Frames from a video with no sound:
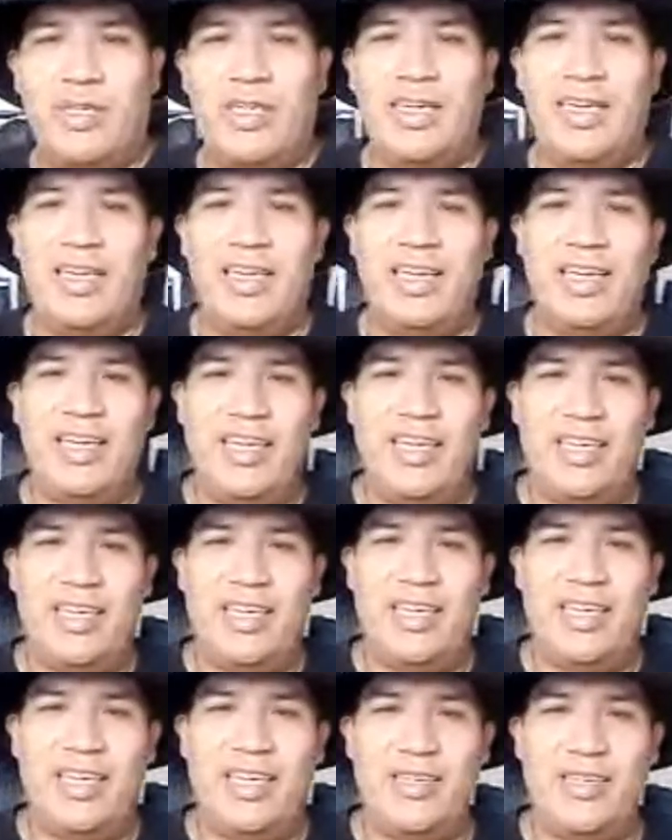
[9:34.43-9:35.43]

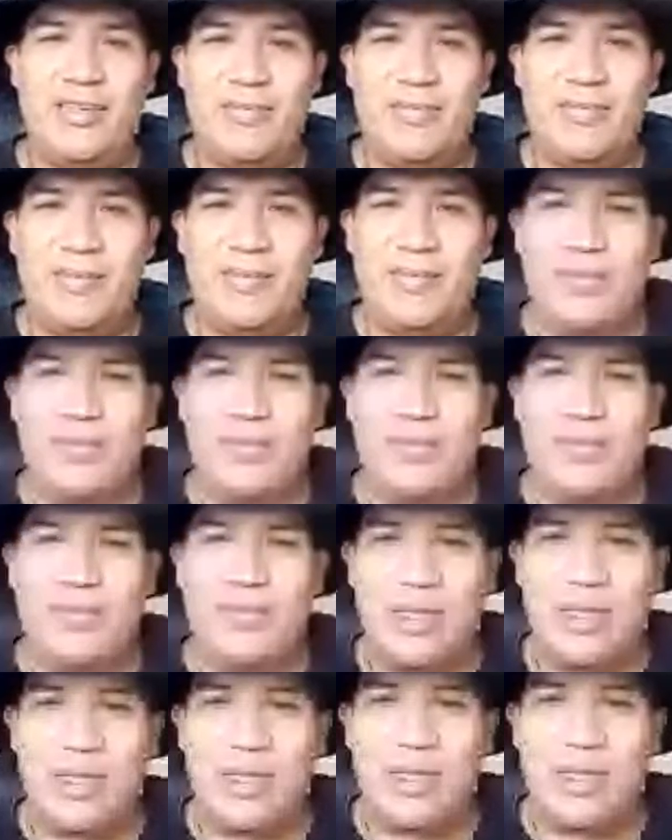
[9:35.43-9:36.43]
Okay.
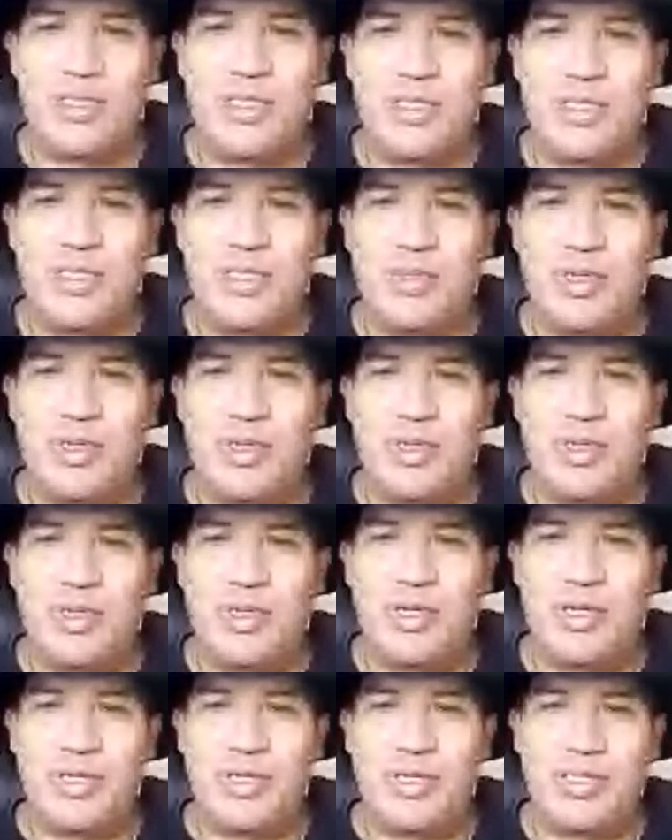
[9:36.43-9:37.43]
Chris
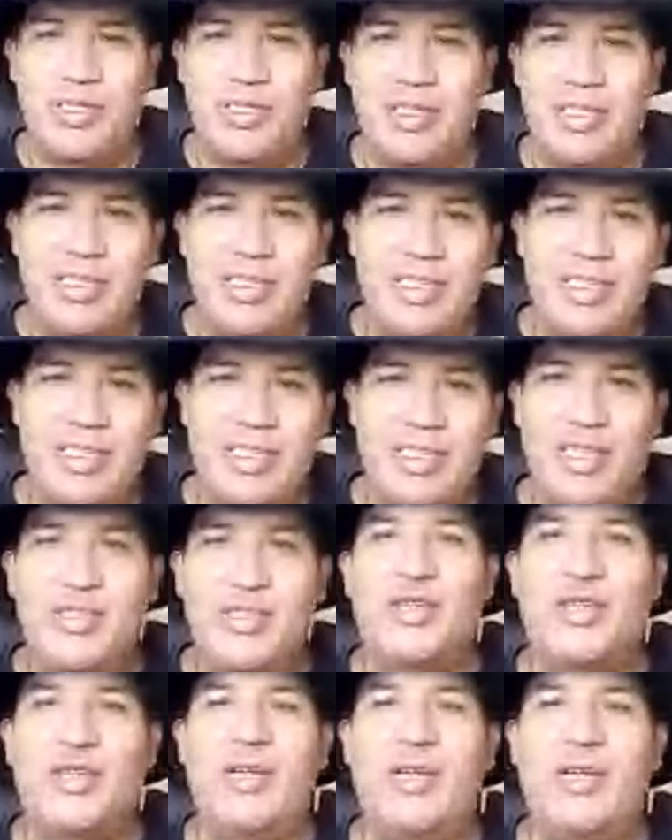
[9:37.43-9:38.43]
Summers, that
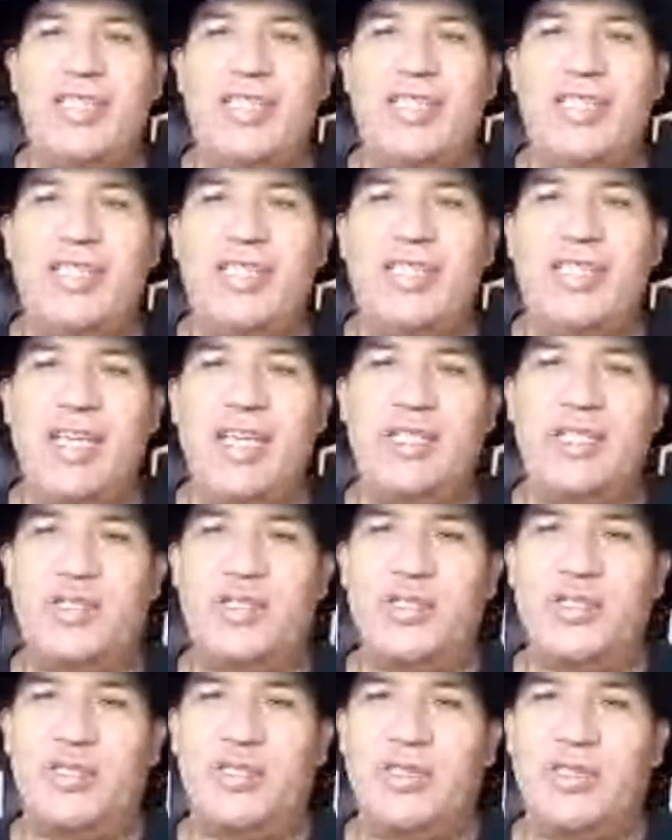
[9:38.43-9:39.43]
is a correct
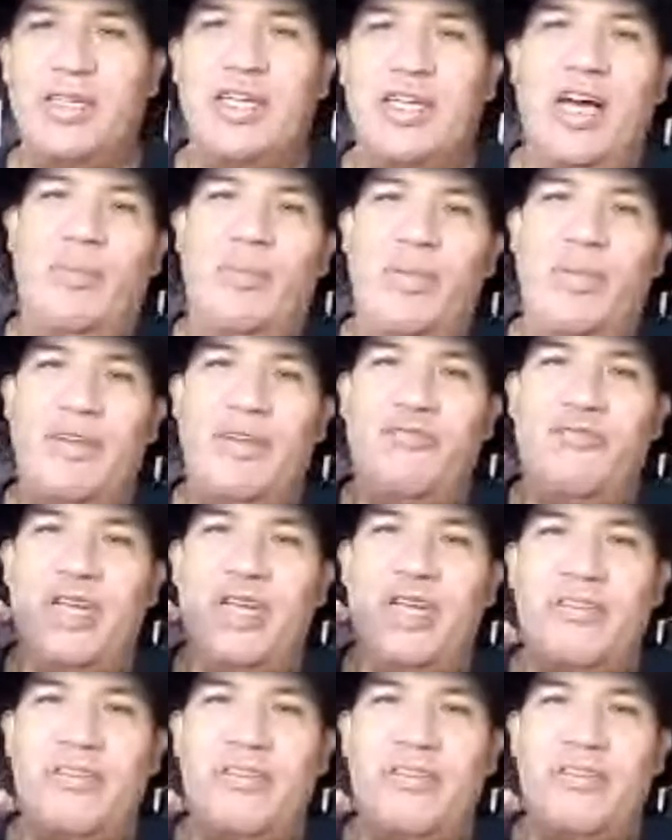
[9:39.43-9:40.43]
answer. A
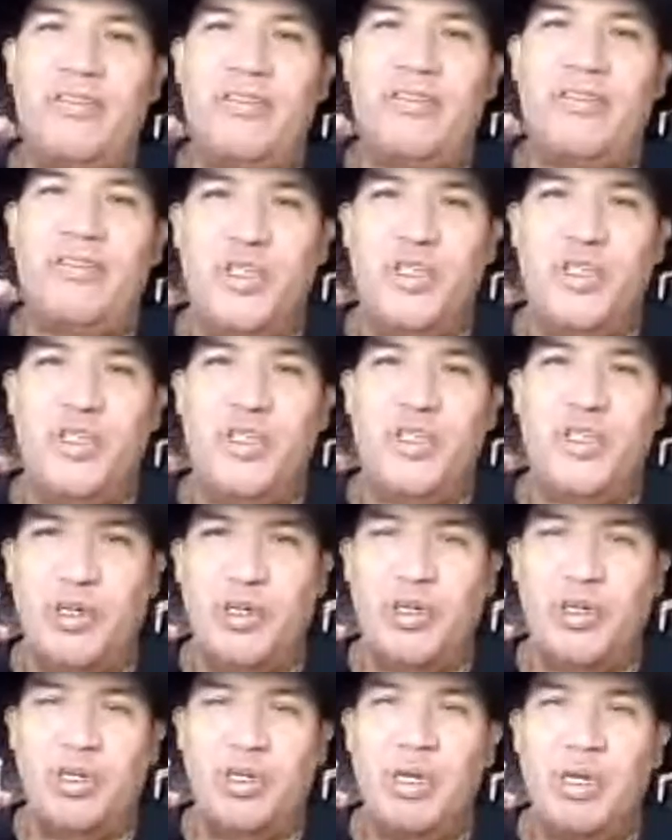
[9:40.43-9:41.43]
Bigfoot has
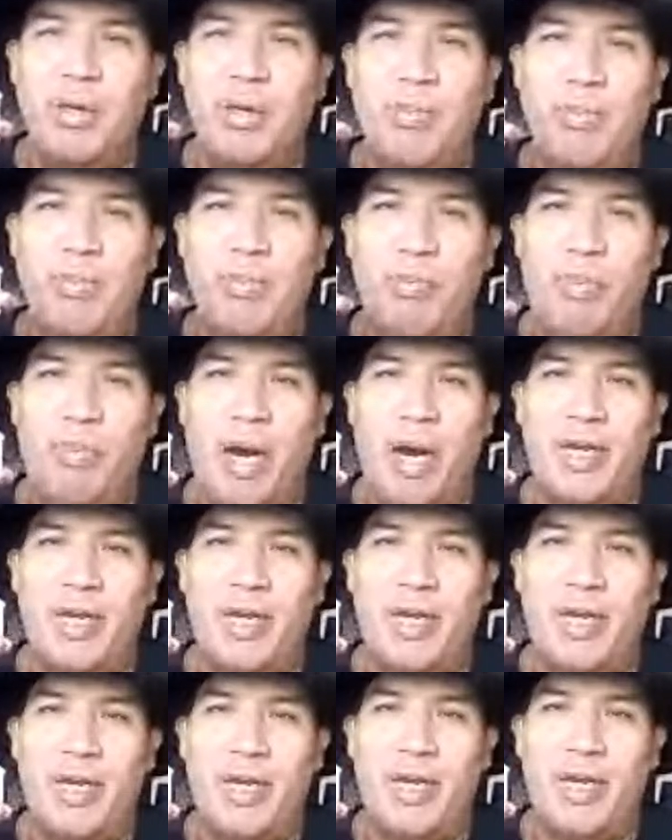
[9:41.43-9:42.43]
shorter
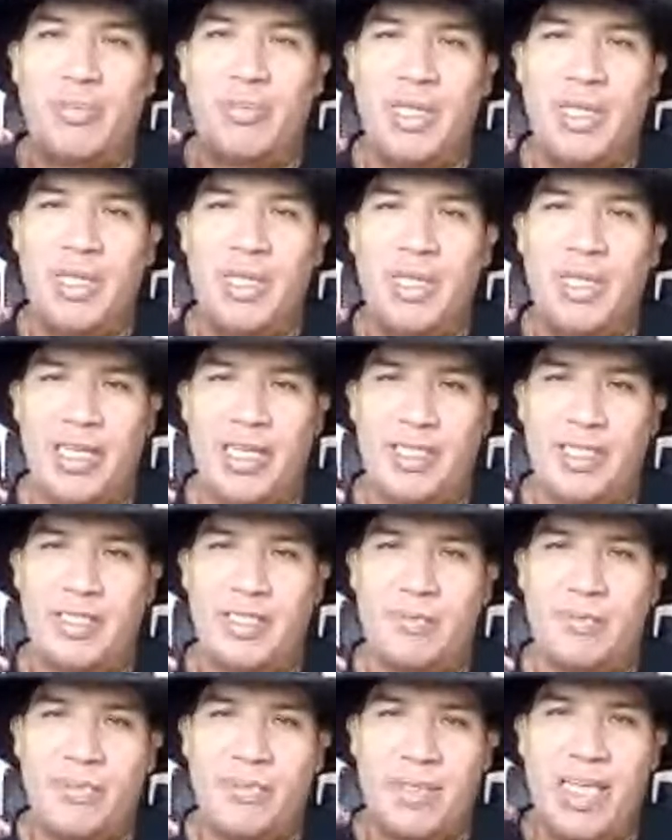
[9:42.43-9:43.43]
bottom
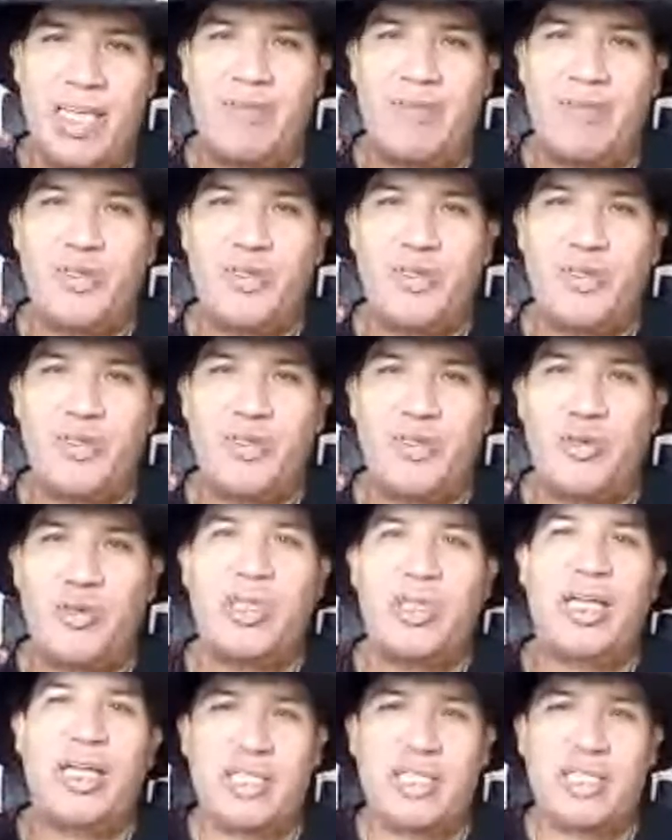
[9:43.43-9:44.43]
legs. They have shorter legs
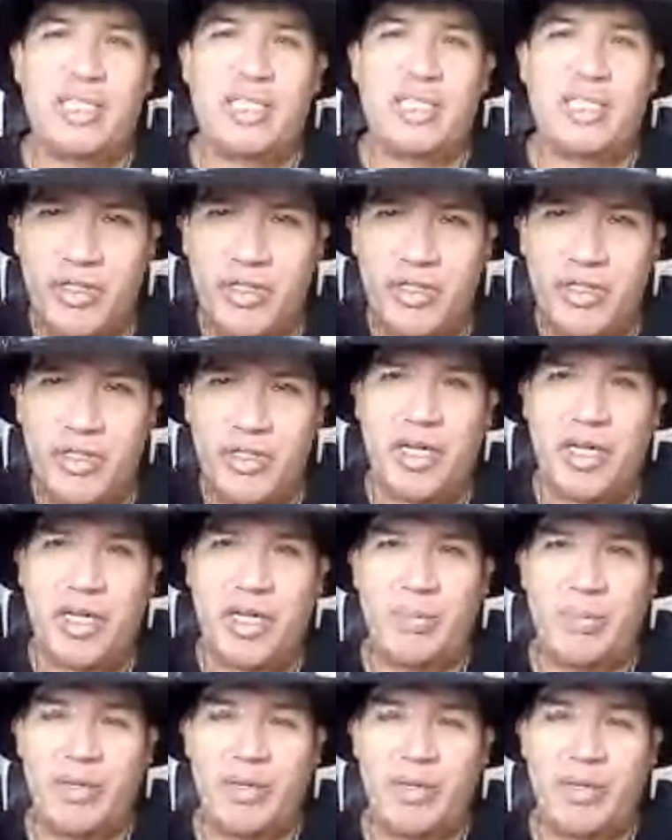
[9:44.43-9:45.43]
compared to their
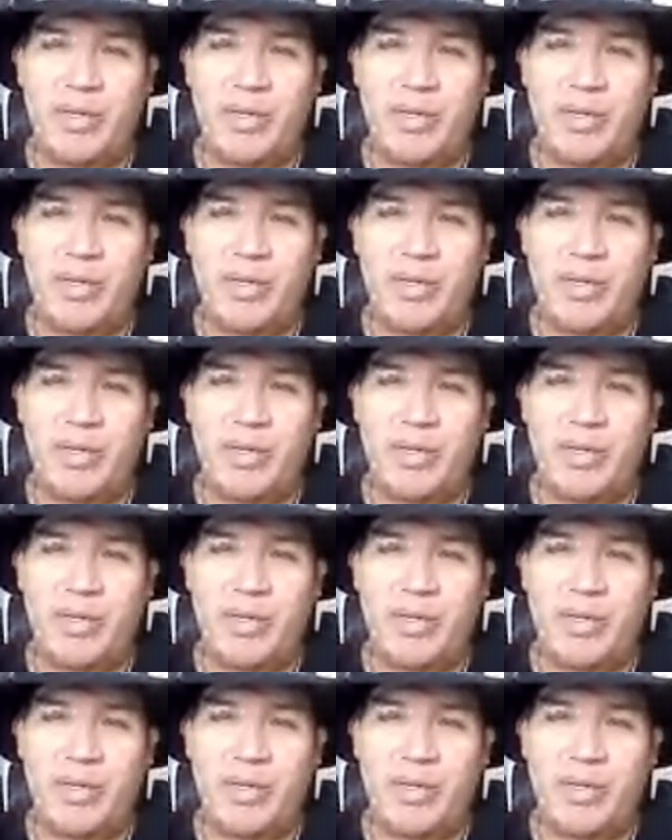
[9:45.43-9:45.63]
top.